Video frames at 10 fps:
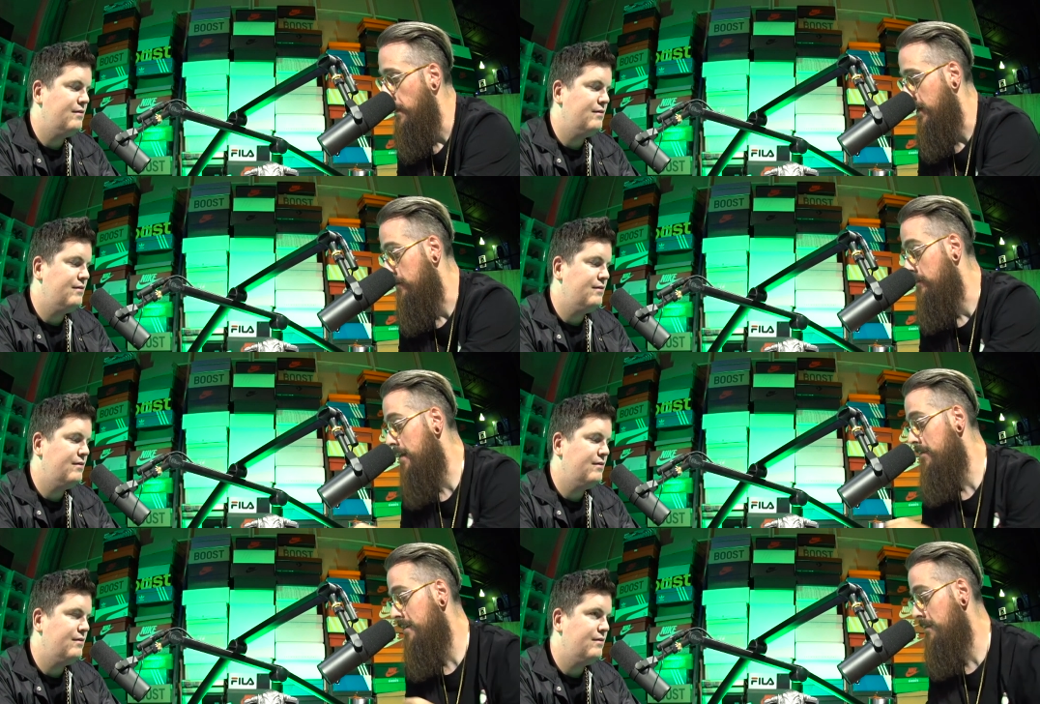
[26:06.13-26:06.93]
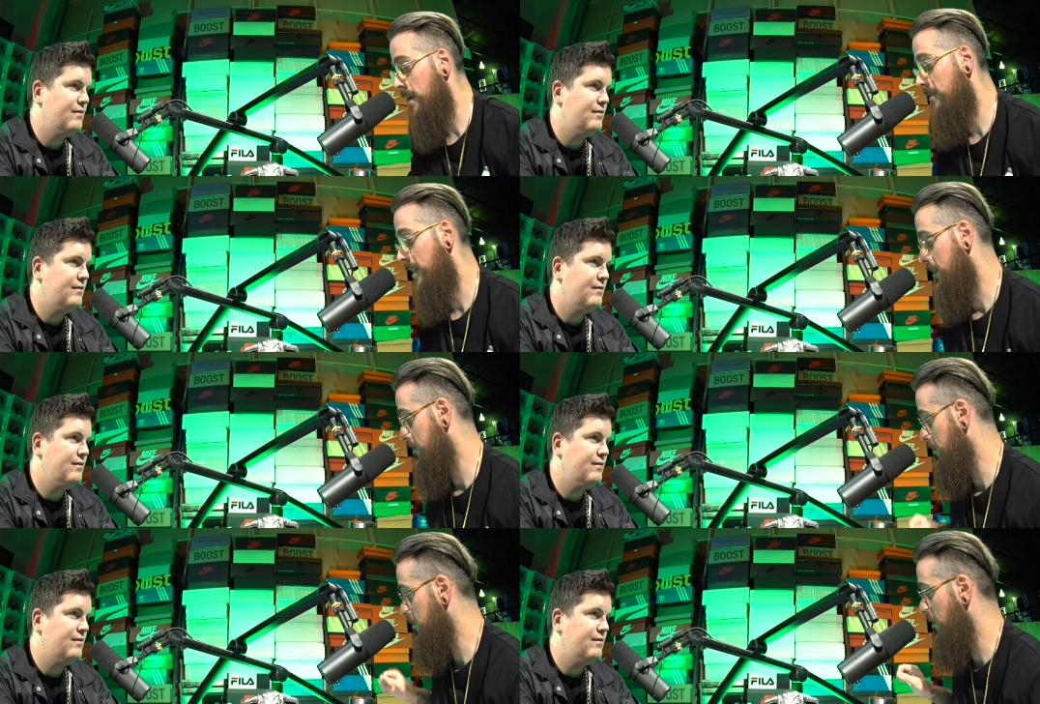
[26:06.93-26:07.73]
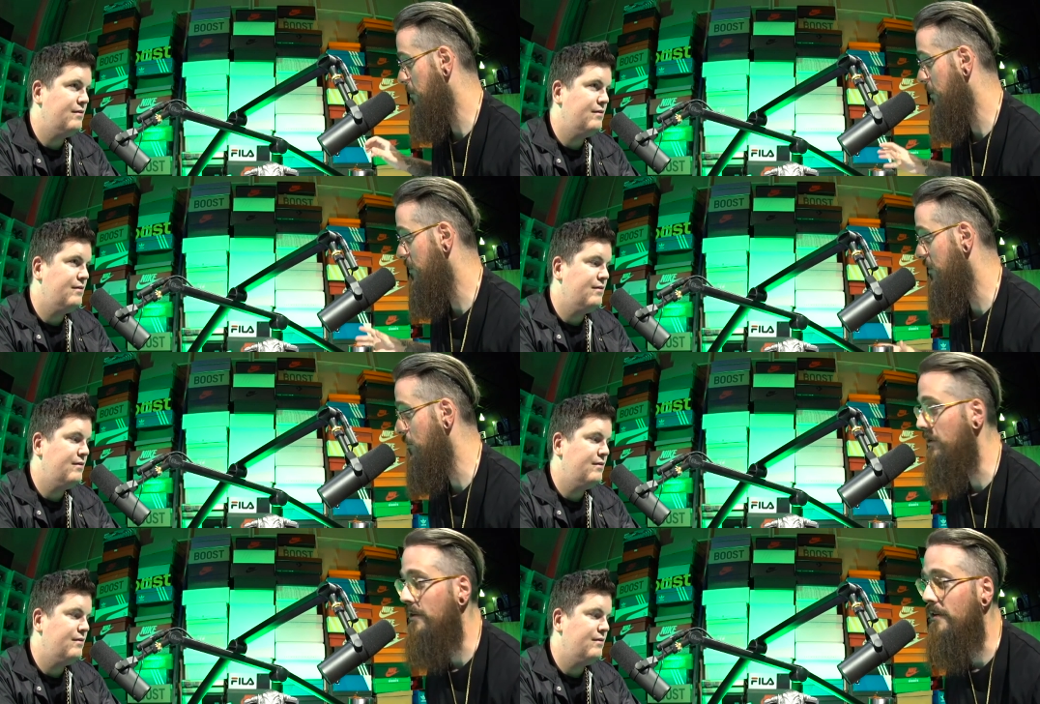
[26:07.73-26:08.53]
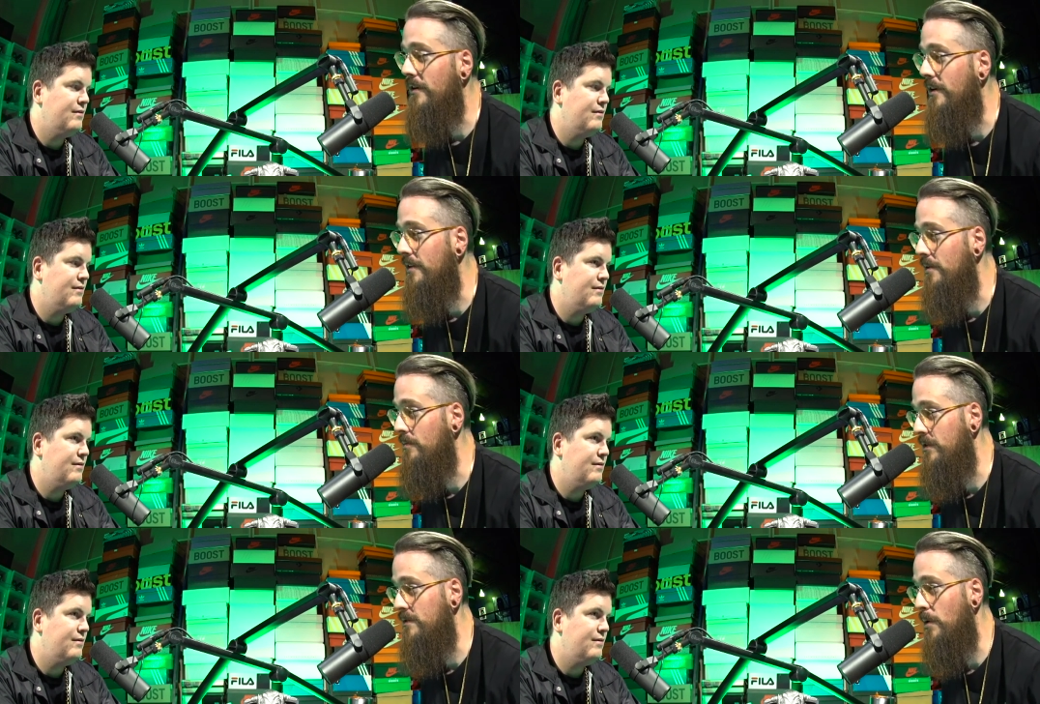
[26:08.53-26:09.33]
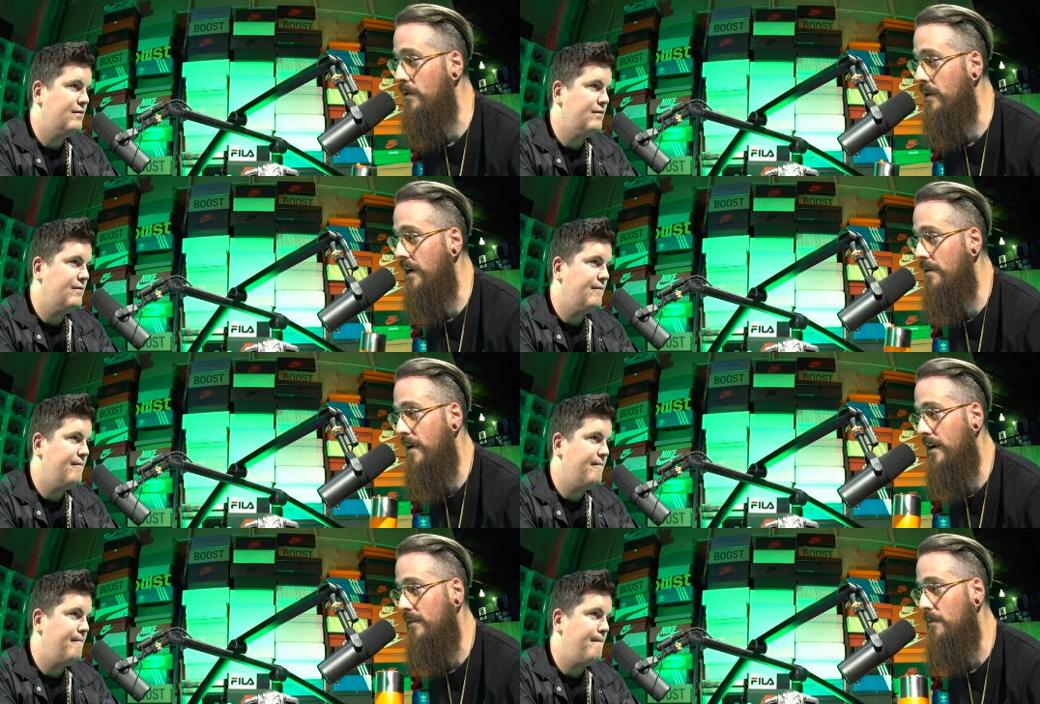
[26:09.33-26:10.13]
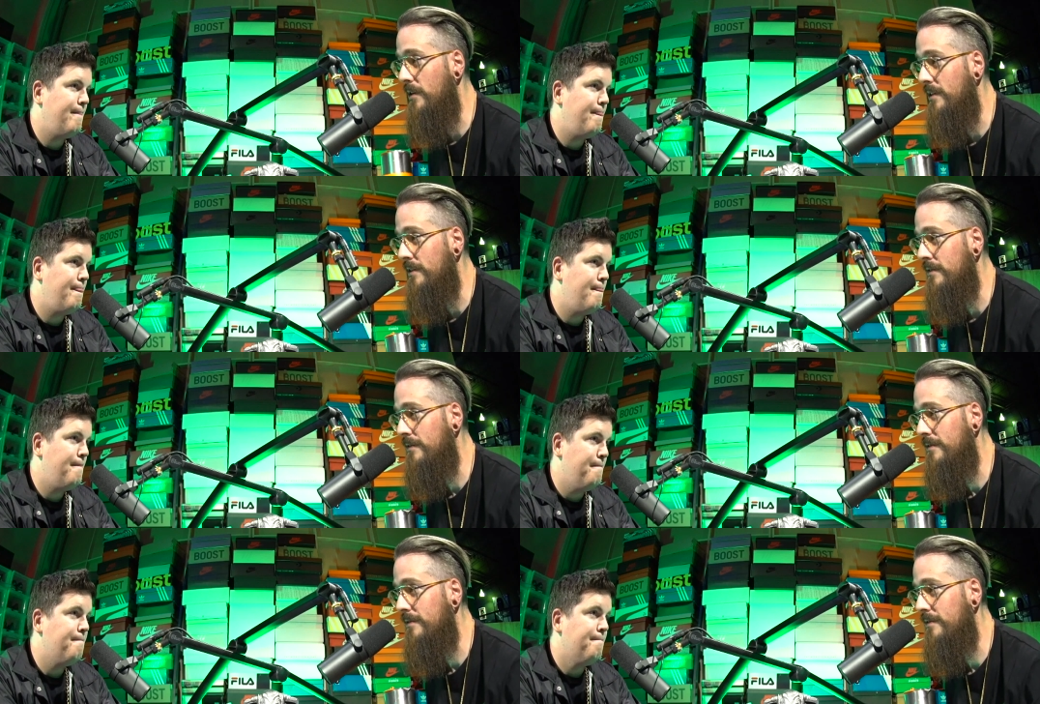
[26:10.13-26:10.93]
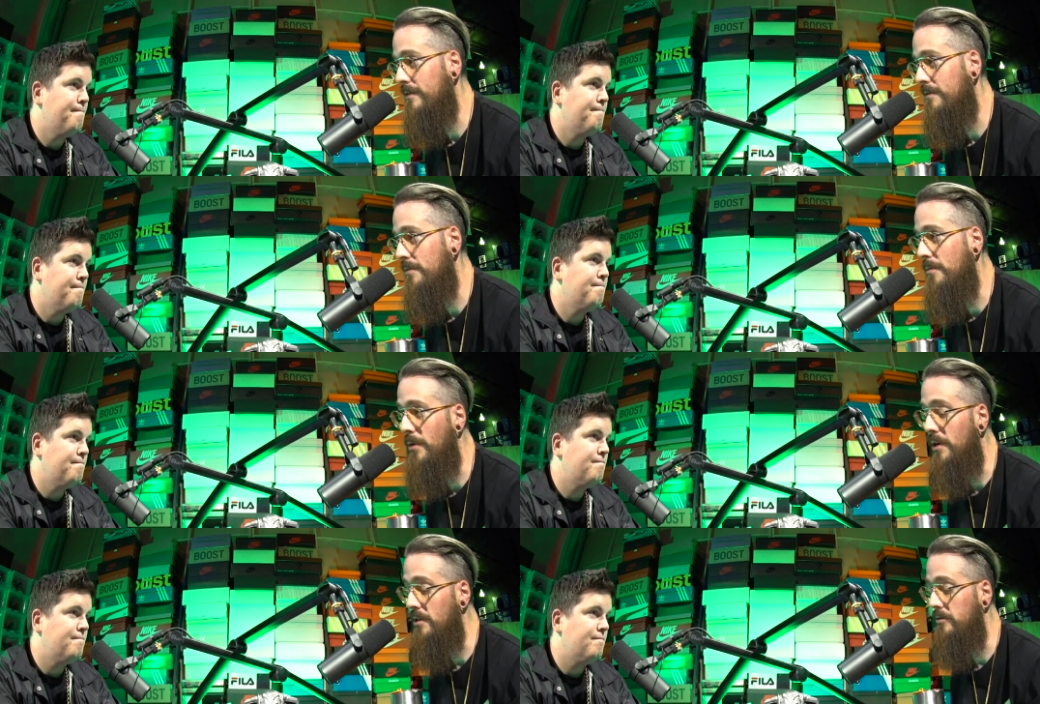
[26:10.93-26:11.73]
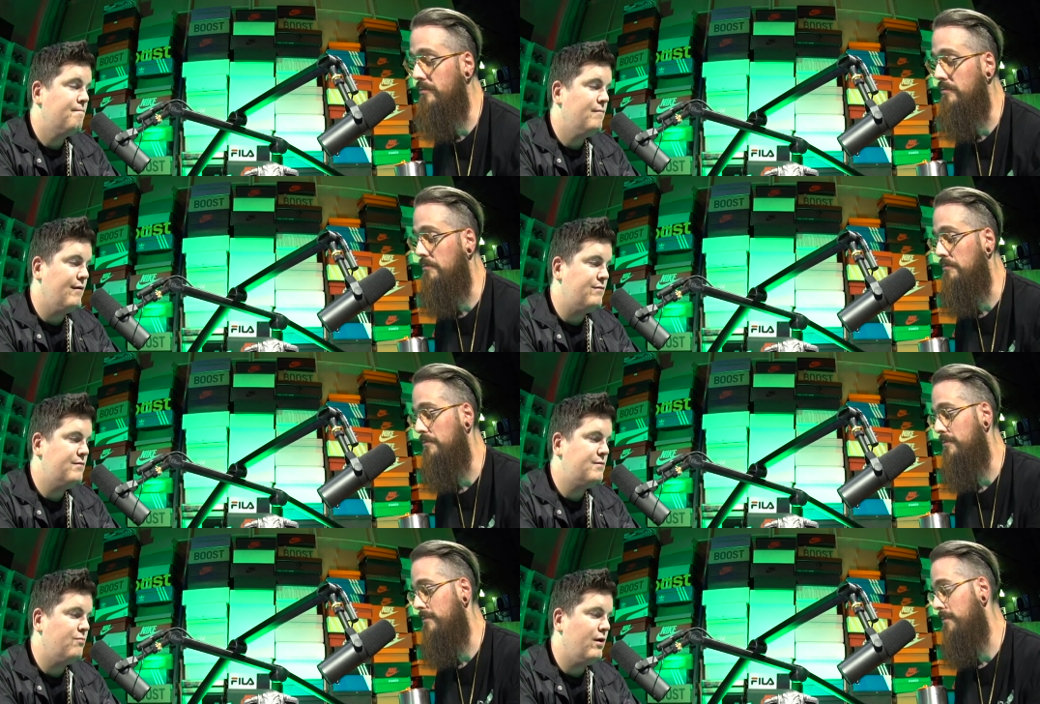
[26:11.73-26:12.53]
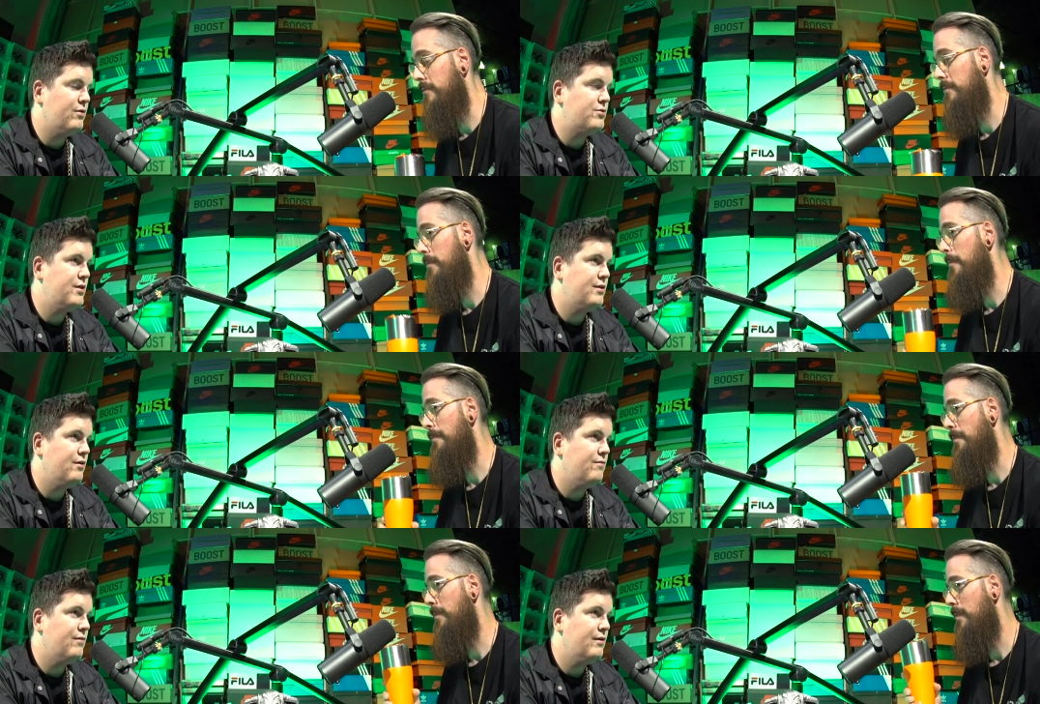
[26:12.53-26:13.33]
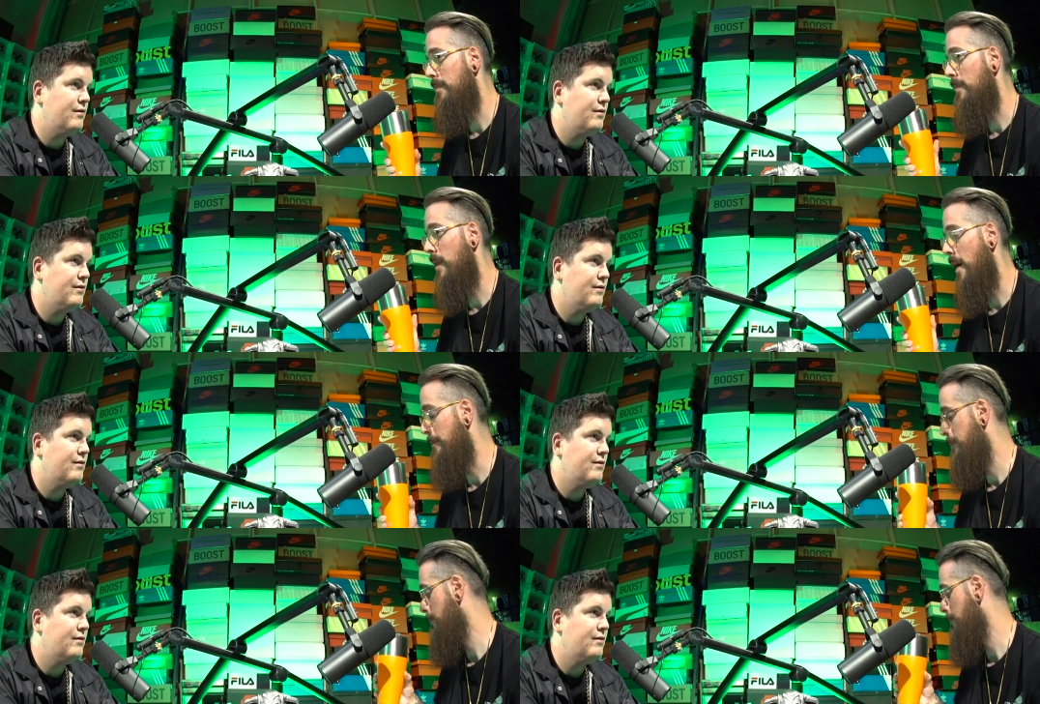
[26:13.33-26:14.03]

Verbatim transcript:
Speaker 1: like maybe maybe they could do something similar on the bespoke Air Max
Speaker 2: One, but Yeah, I've seen some wild shit done over there. yeah,